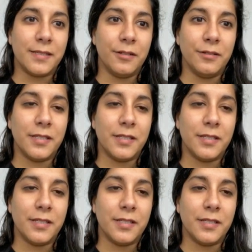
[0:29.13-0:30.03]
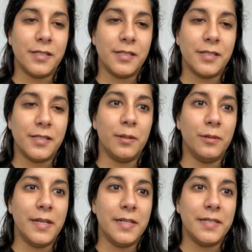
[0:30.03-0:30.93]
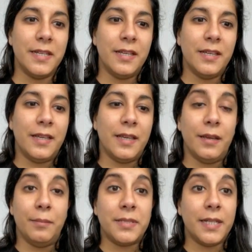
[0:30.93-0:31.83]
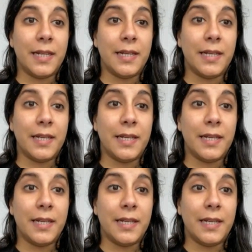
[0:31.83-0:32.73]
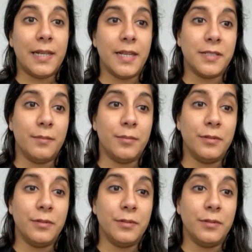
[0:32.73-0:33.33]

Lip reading: So the systems can be deployed, particularly in context, for example,